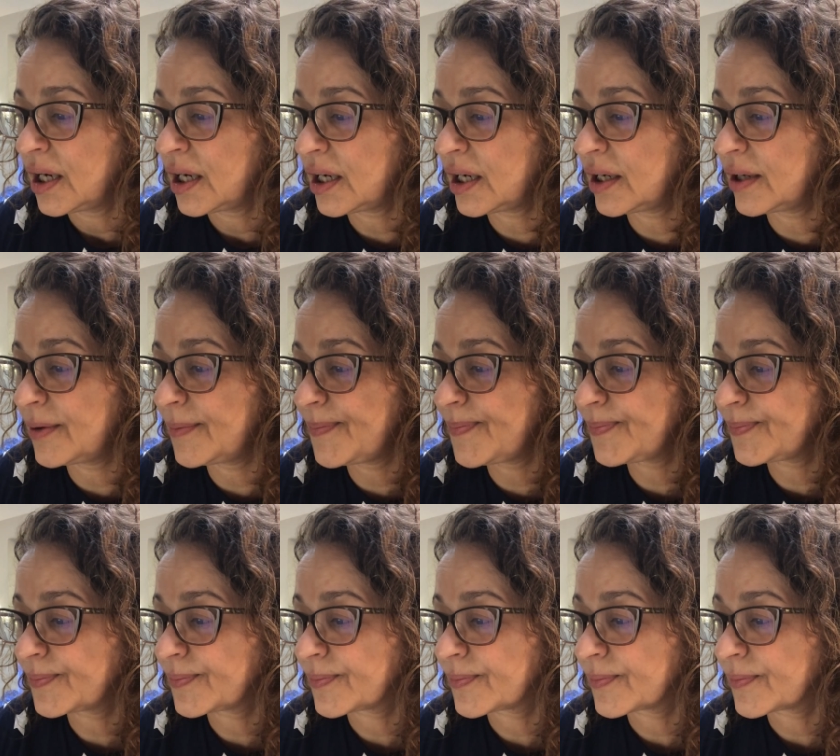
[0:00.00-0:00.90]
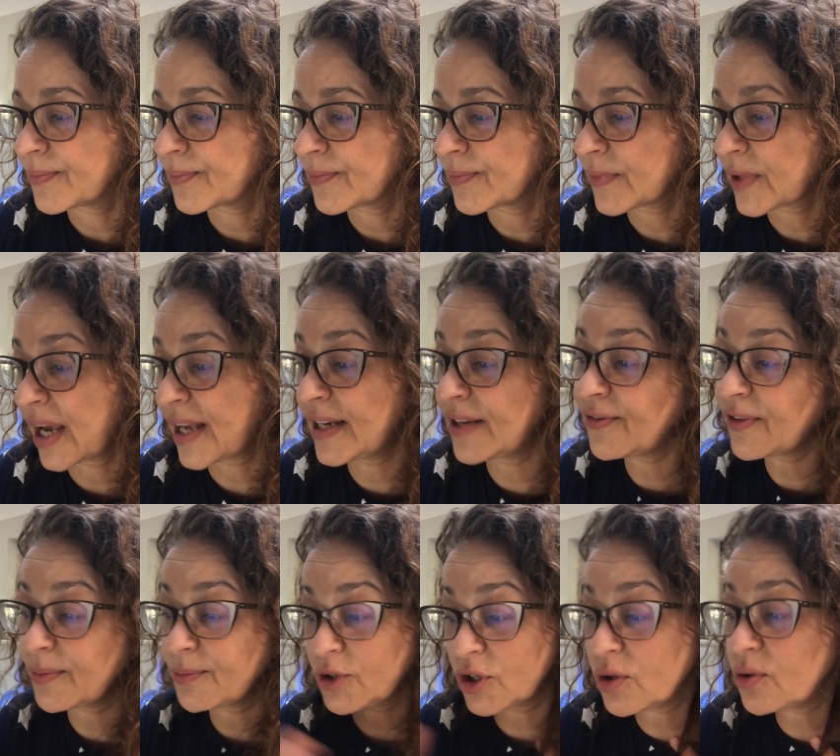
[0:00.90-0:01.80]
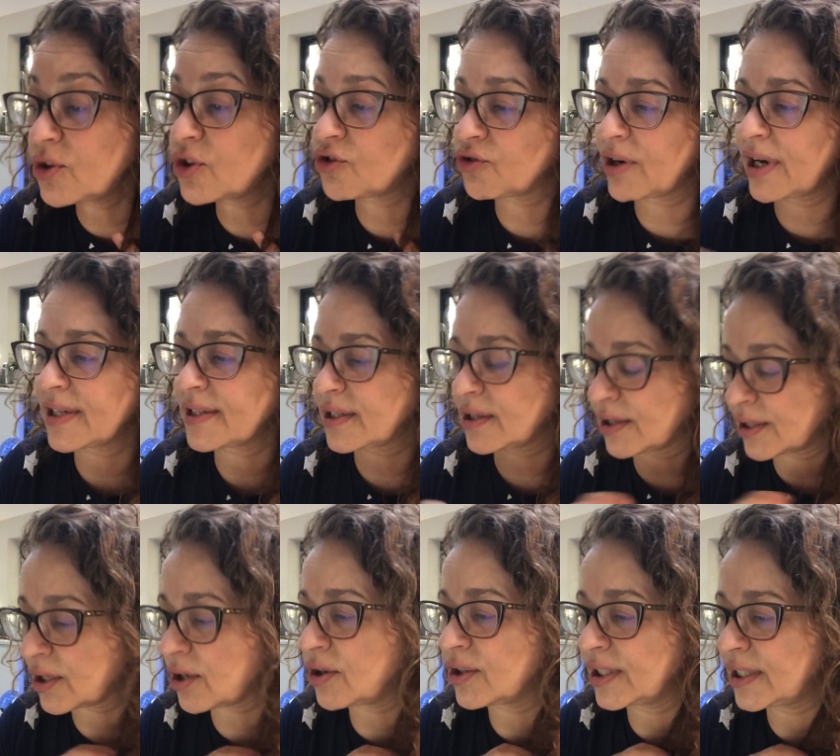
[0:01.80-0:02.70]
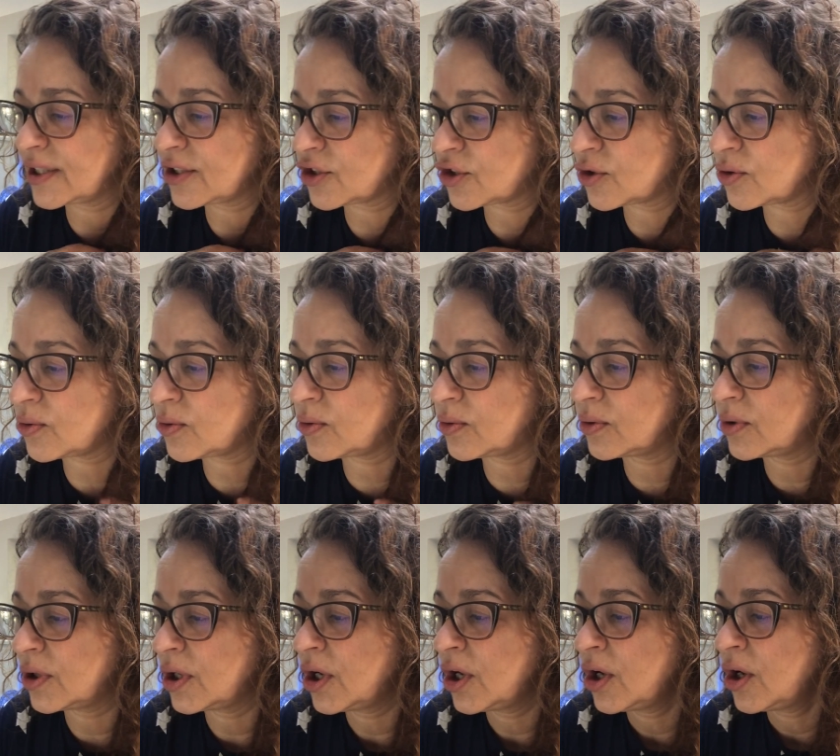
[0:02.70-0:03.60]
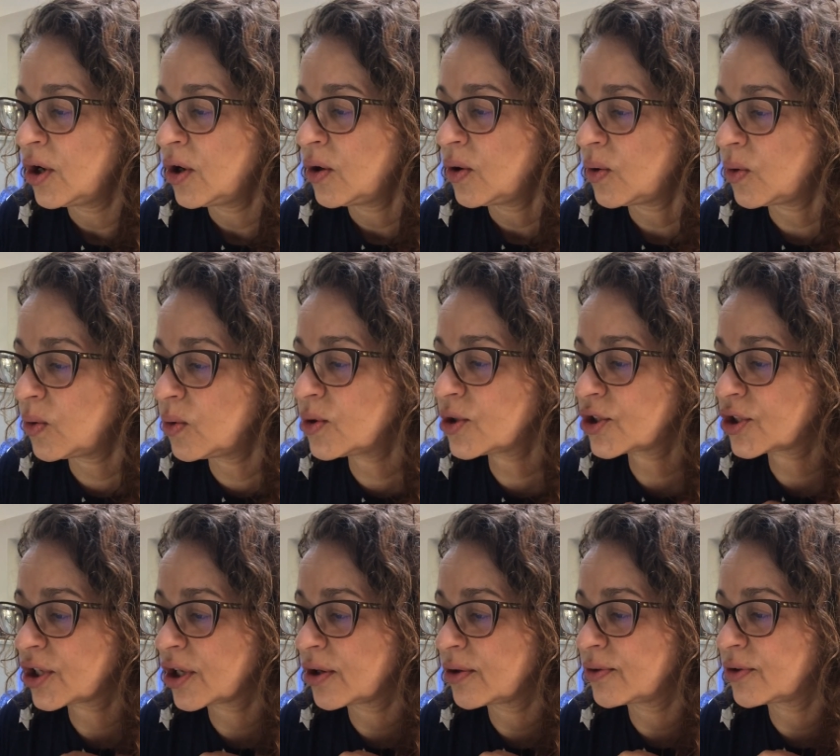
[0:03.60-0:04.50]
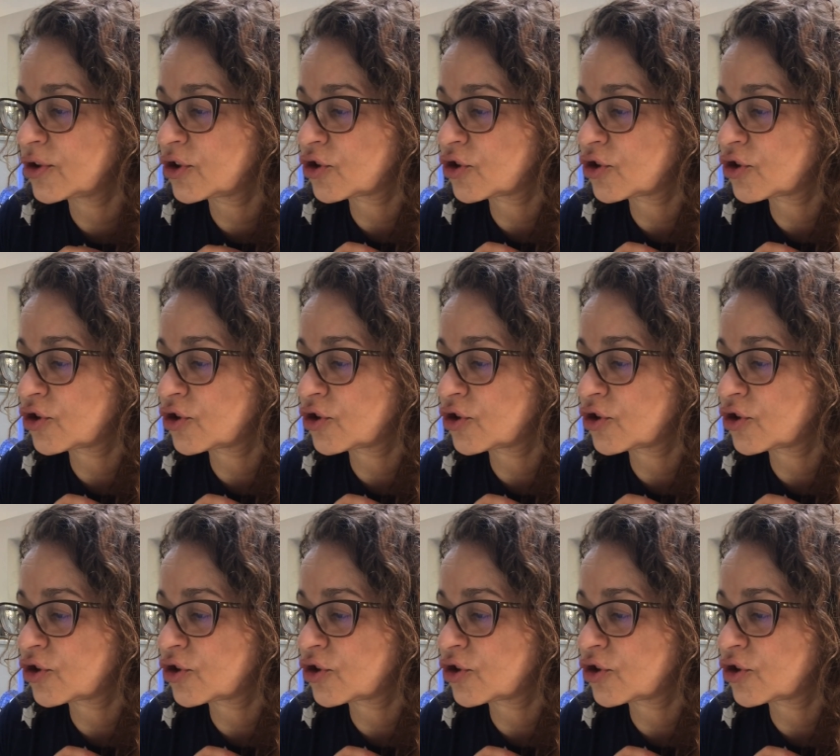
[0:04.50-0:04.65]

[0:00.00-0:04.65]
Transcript: Um, and if I'm too stressed, I can't eat at all. Also, the